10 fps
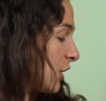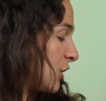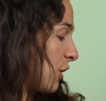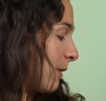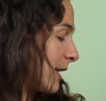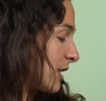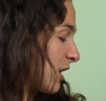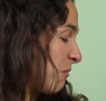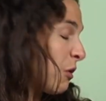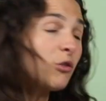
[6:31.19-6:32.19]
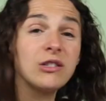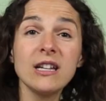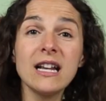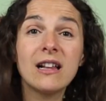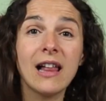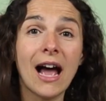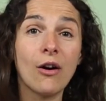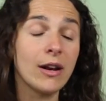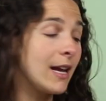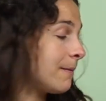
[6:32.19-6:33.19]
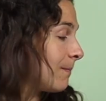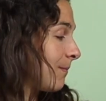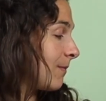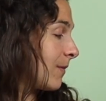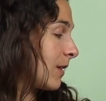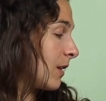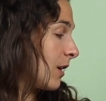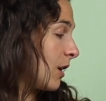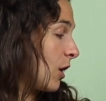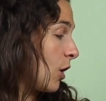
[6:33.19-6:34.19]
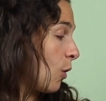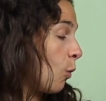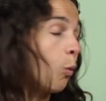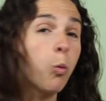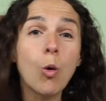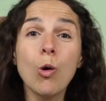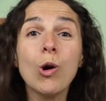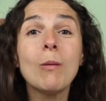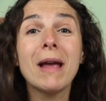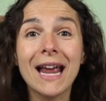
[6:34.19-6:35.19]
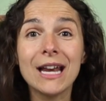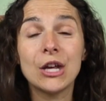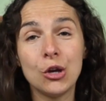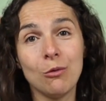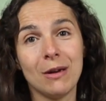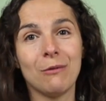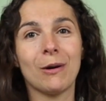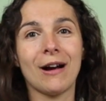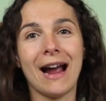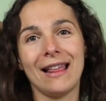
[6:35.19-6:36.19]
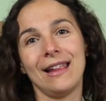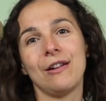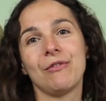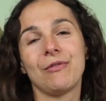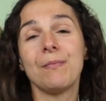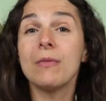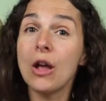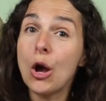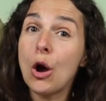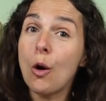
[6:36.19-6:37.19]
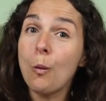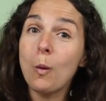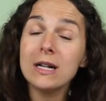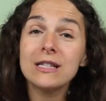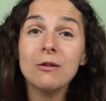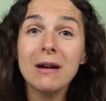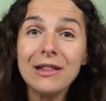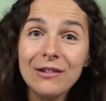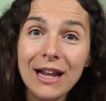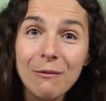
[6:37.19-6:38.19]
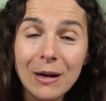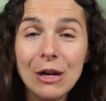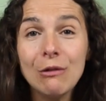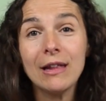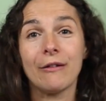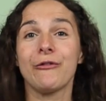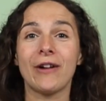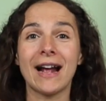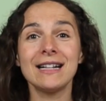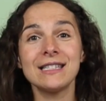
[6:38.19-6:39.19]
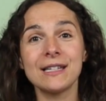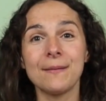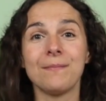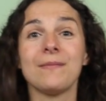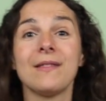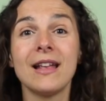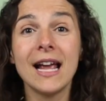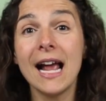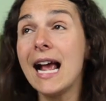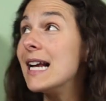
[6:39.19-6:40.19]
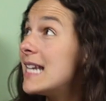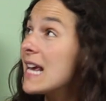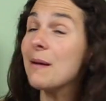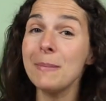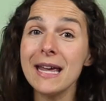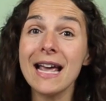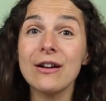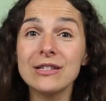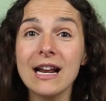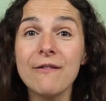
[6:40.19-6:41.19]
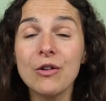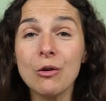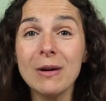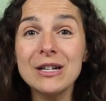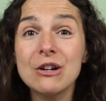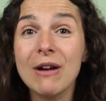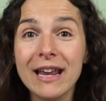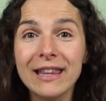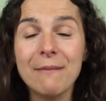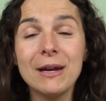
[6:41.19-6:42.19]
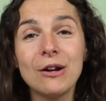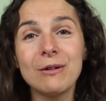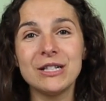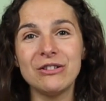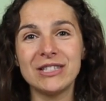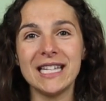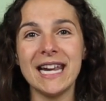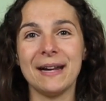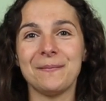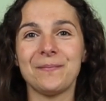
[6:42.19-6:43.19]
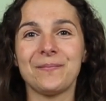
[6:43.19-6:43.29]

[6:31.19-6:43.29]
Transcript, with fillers: So it's mostly cloudy, warm, and humid where I live. What's the weather like where you live, friends? Take a peek outside of your window and let me know what you see.